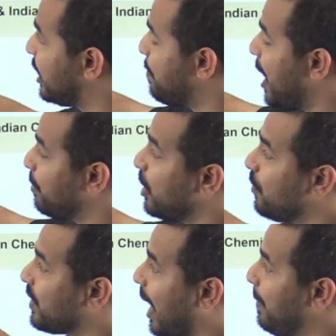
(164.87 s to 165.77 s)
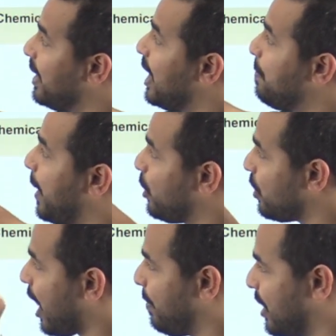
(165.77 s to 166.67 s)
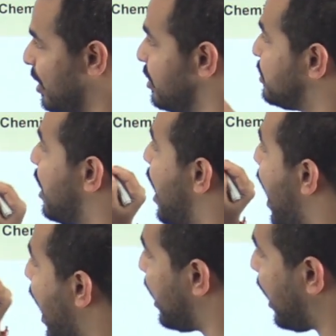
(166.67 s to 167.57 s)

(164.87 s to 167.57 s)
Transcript: Department of Chemical and Petrochemicals, Uh,